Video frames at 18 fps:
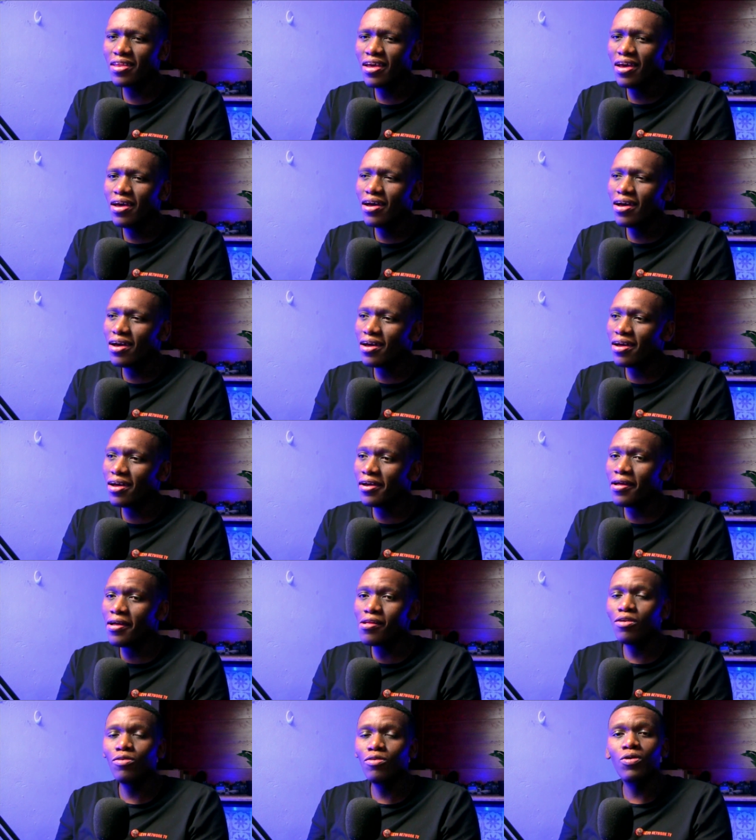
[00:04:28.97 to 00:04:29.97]

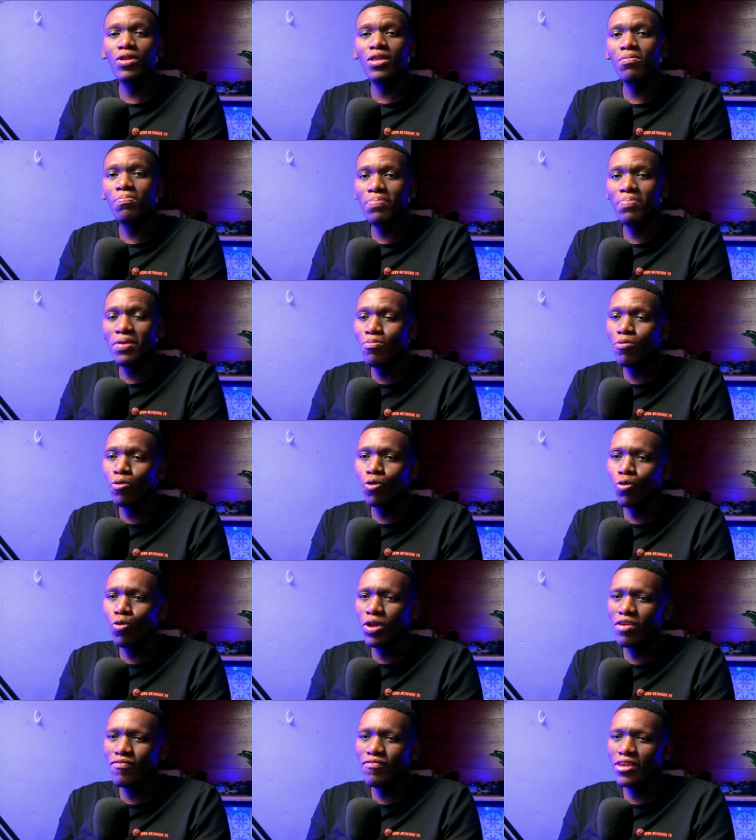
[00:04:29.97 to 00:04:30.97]
the people who
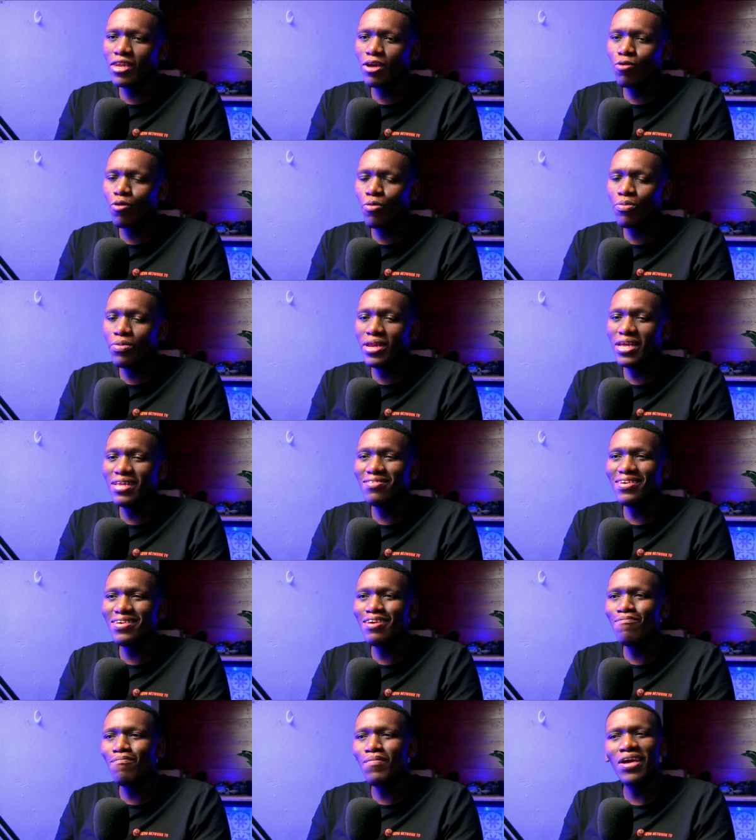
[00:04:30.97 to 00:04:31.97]
live in the community.
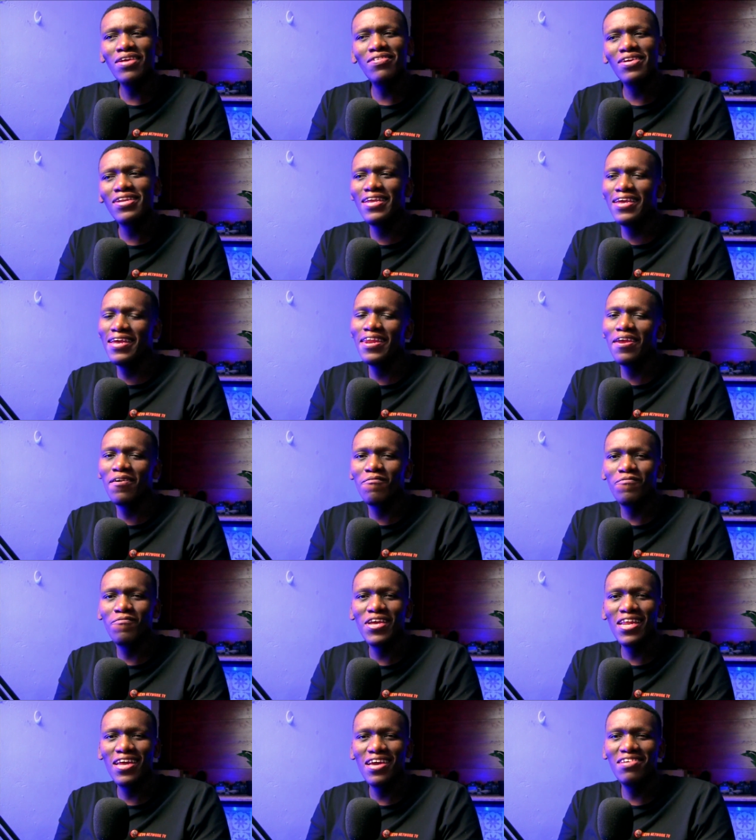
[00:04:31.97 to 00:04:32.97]
Imagine in a
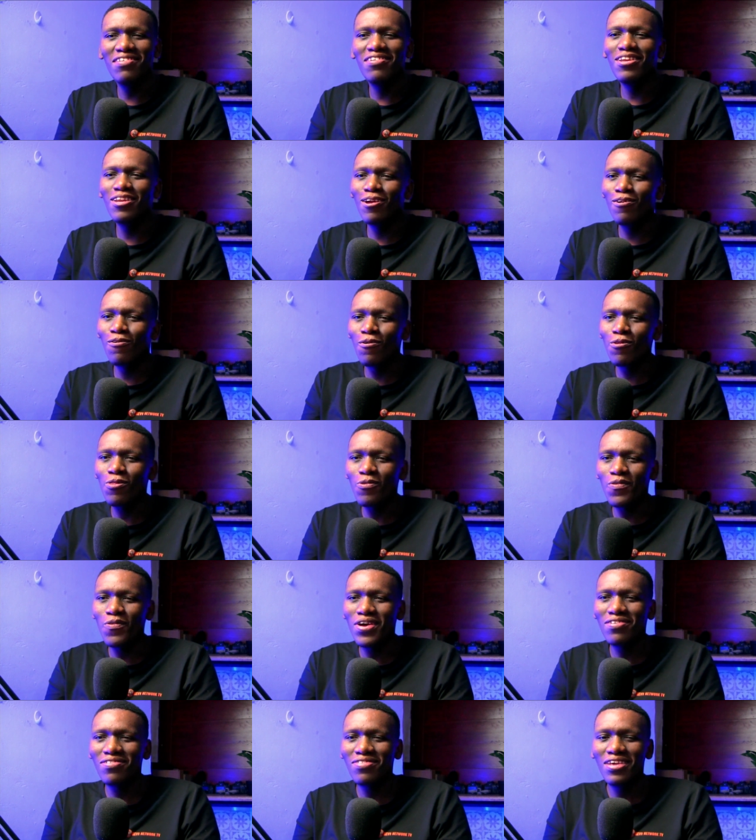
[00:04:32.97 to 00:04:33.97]
village in the
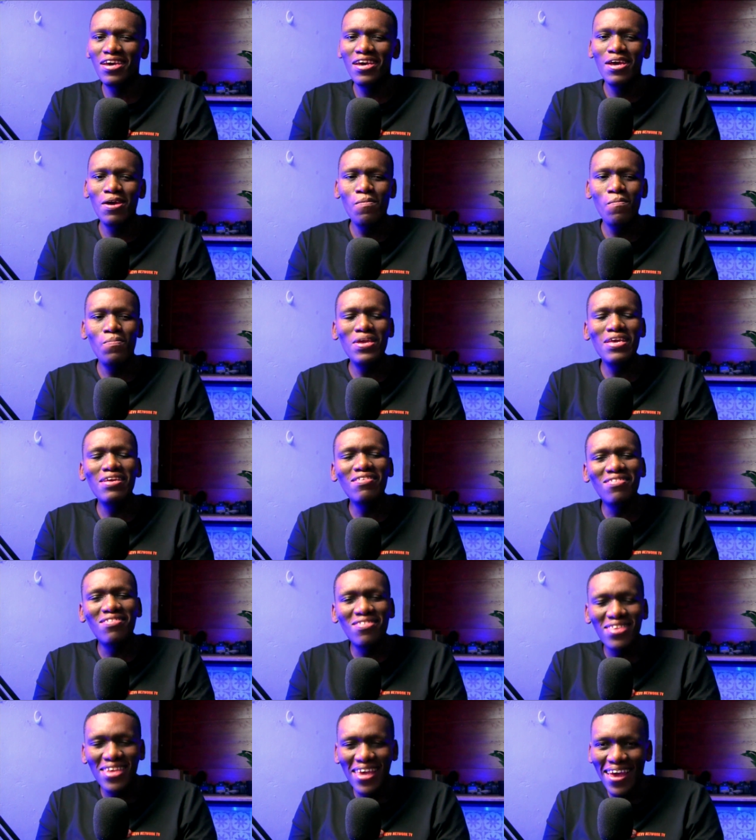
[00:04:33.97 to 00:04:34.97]
Northwest being
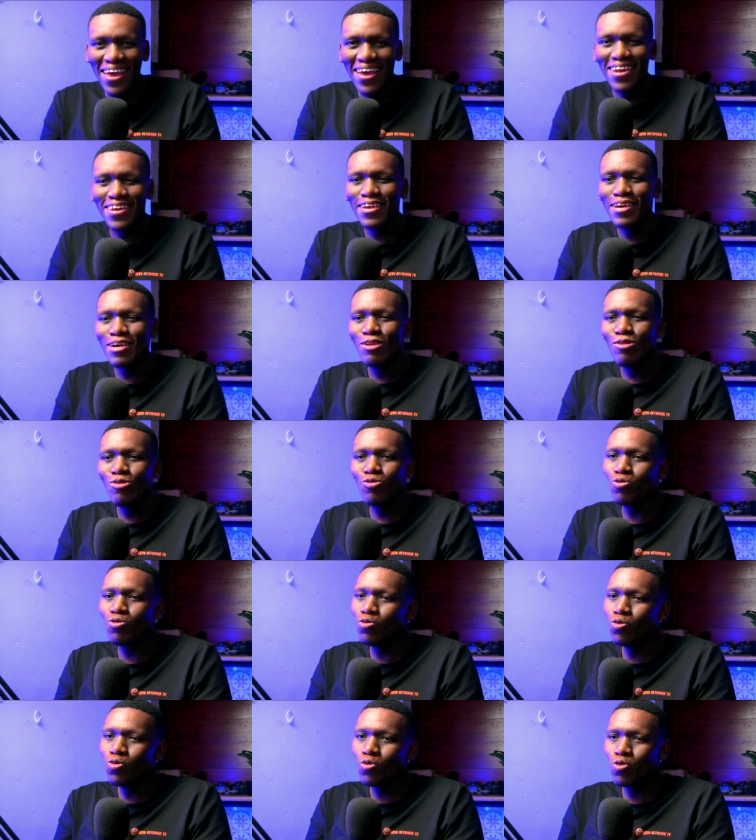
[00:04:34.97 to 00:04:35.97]
scared
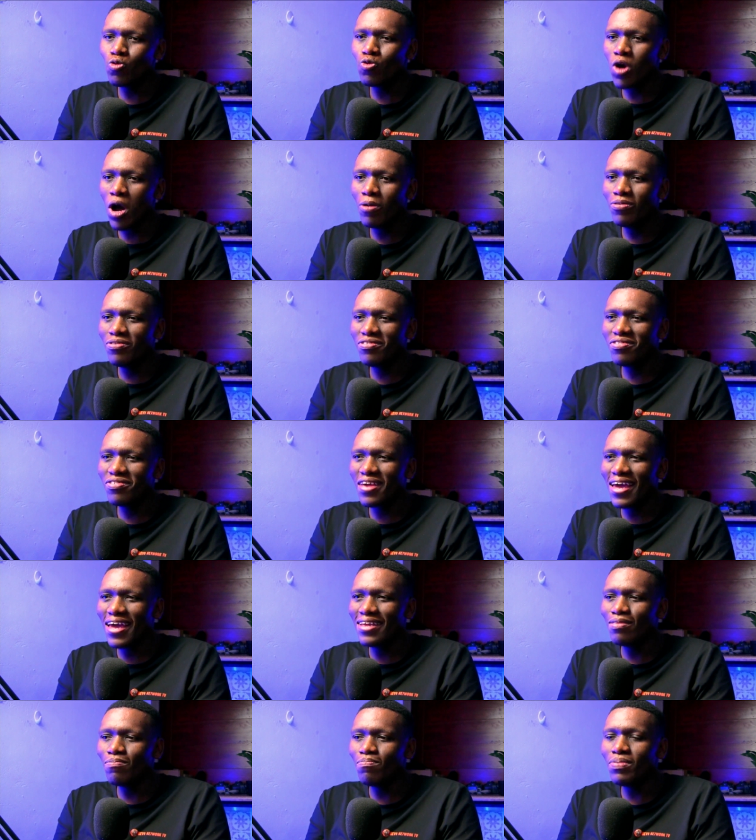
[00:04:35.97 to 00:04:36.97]
to go
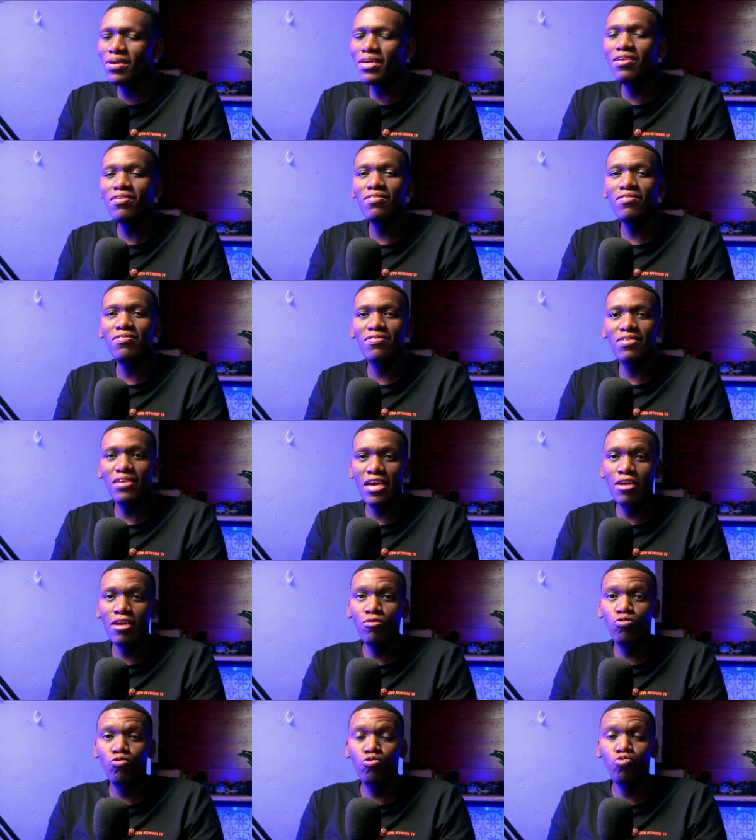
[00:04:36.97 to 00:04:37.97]
outside, being scared
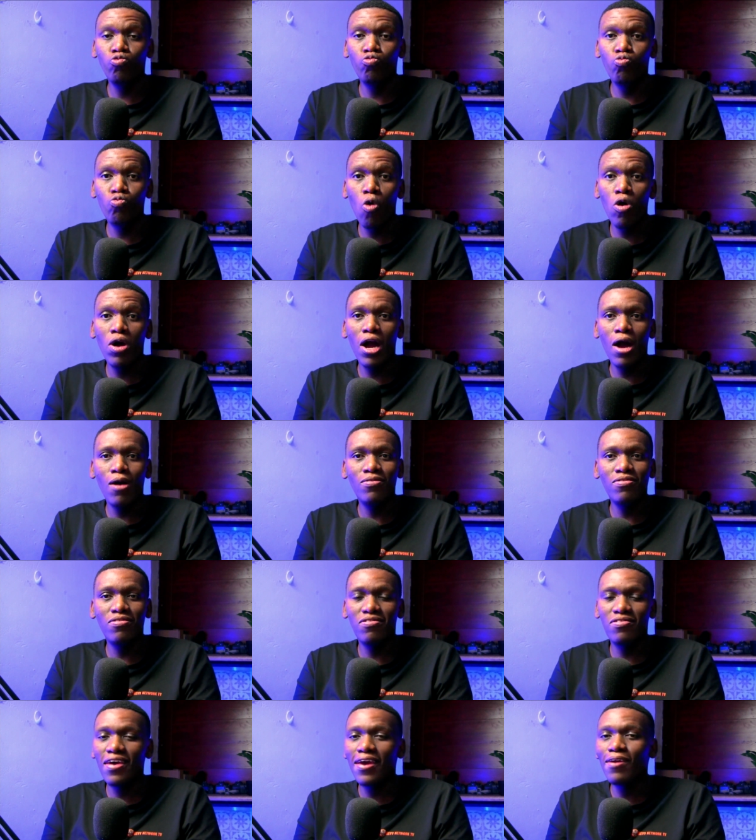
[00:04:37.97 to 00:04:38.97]
to walk
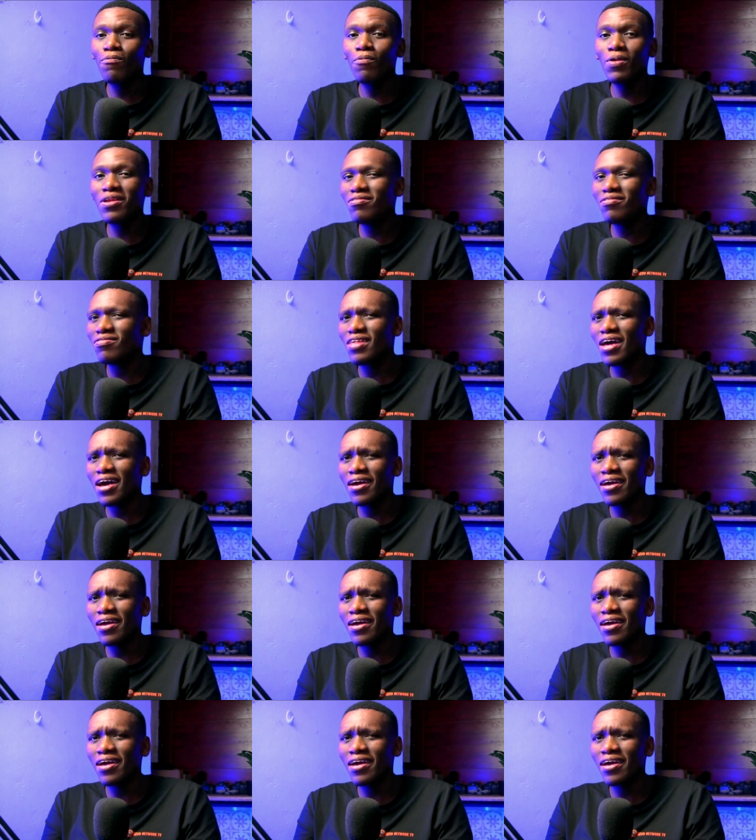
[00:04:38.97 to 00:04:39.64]
outside when it's dark.